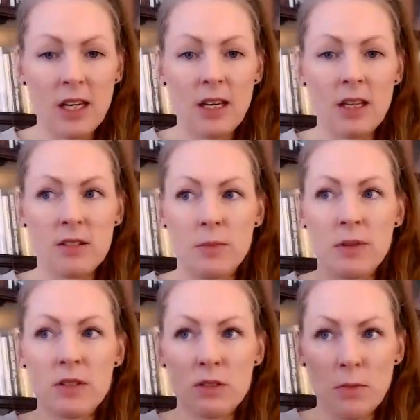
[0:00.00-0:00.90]
it's a
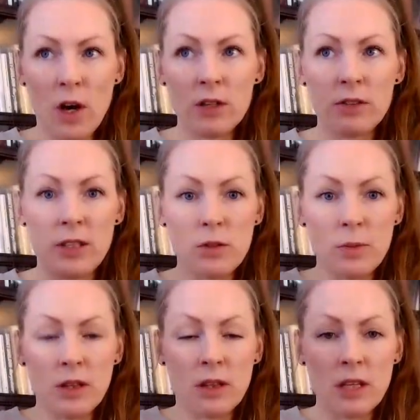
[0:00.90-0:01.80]
business model that you've
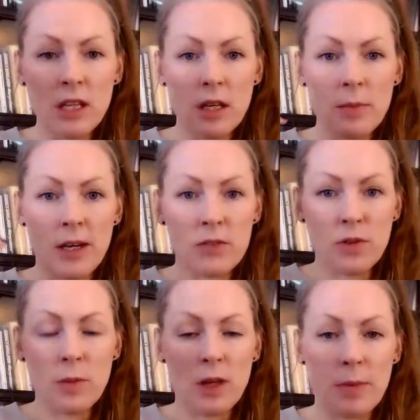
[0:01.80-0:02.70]
been thinking about,
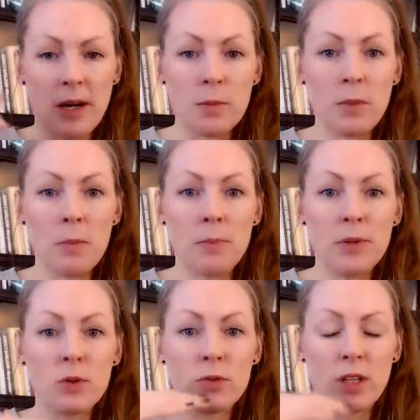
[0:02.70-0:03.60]
dreaming about, and
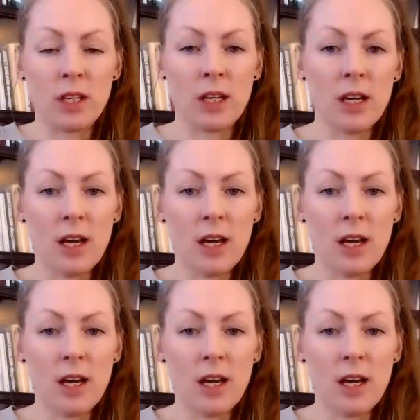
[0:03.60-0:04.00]
building.